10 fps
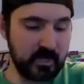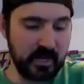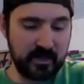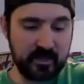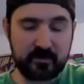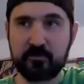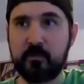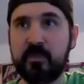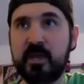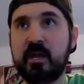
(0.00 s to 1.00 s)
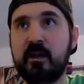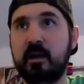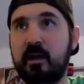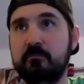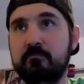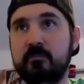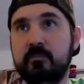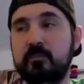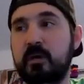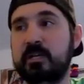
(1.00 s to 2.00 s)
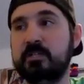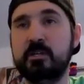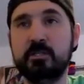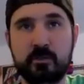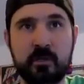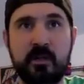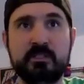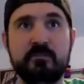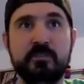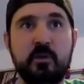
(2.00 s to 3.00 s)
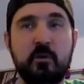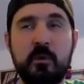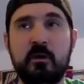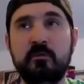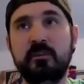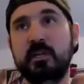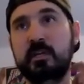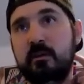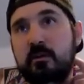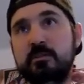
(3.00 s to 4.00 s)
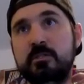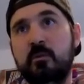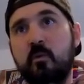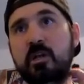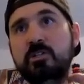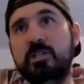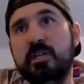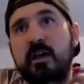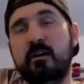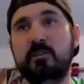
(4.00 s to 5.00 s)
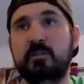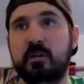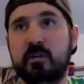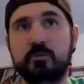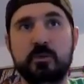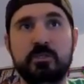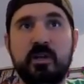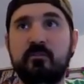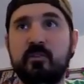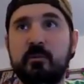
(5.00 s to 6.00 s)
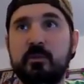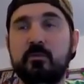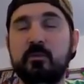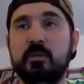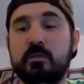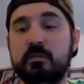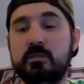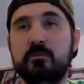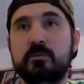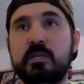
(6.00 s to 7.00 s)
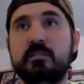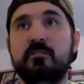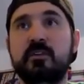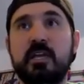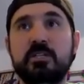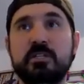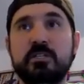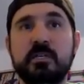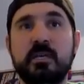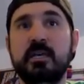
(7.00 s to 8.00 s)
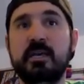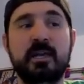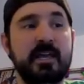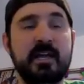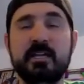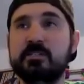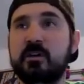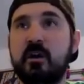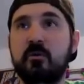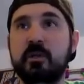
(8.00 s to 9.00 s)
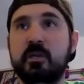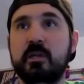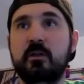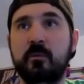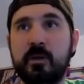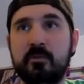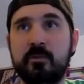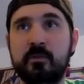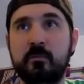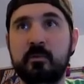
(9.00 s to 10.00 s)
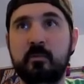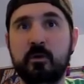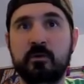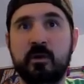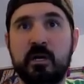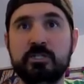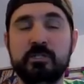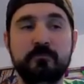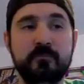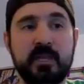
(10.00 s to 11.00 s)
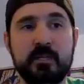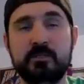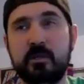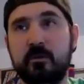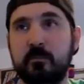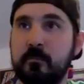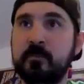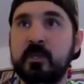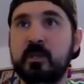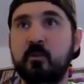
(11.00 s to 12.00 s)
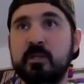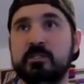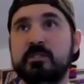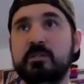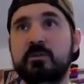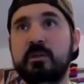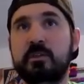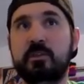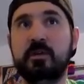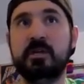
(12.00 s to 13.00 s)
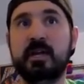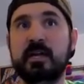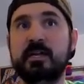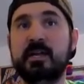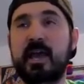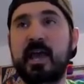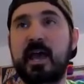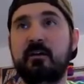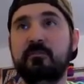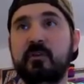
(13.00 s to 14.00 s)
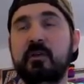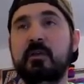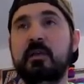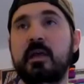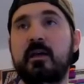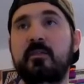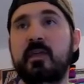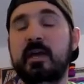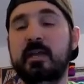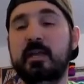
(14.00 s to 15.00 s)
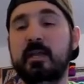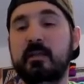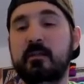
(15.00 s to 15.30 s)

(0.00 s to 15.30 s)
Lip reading: And then from there, I started doing lots of slow-mo videos and watching how the darts were traveling between the two sets of cages. And I kind of saw we could get away with a little bit more crush. And so went to the 39 and a half and then